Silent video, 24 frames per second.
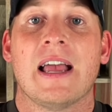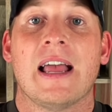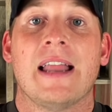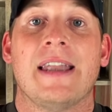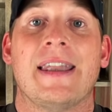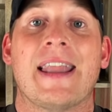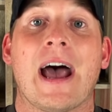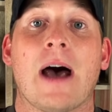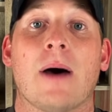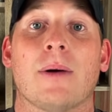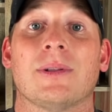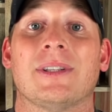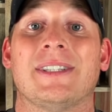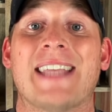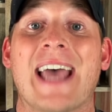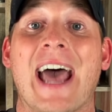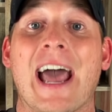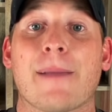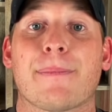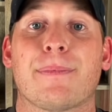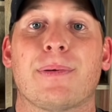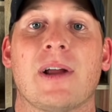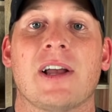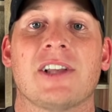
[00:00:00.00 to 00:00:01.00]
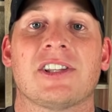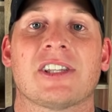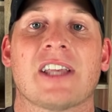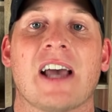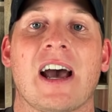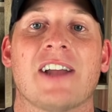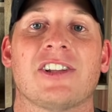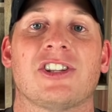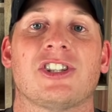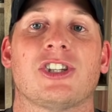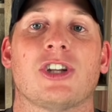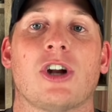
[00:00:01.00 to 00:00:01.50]
Now, Dak
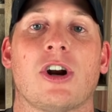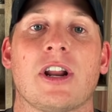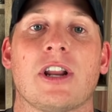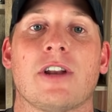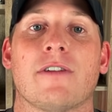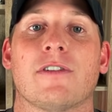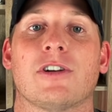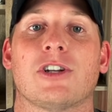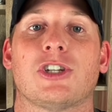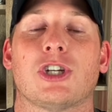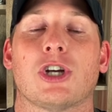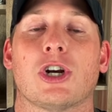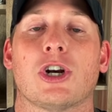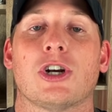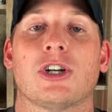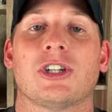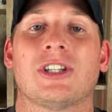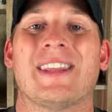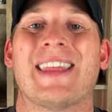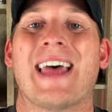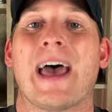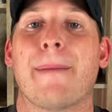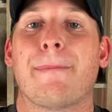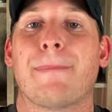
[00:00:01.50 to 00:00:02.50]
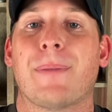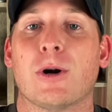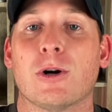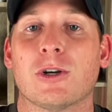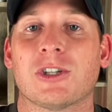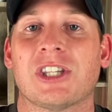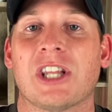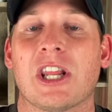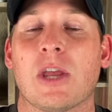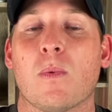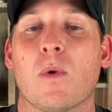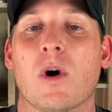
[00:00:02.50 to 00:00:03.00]
Prescott starting to return to that
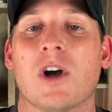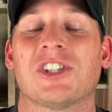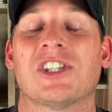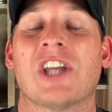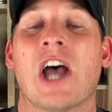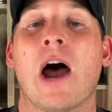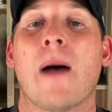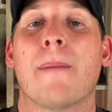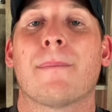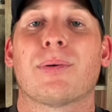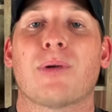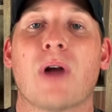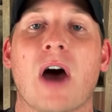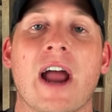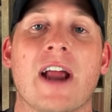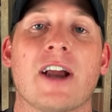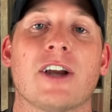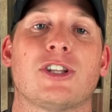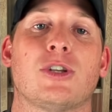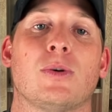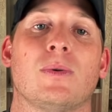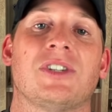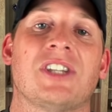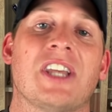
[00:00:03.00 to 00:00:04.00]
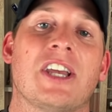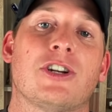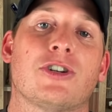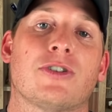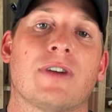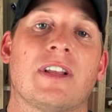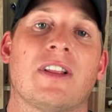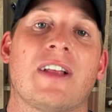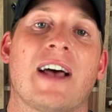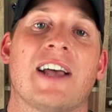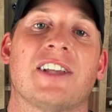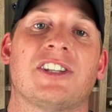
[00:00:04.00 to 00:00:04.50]
person he was prior to his
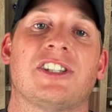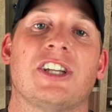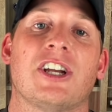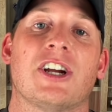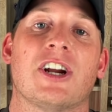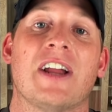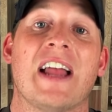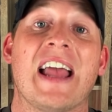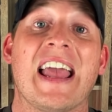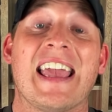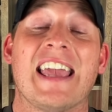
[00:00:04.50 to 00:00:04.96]
injury last year.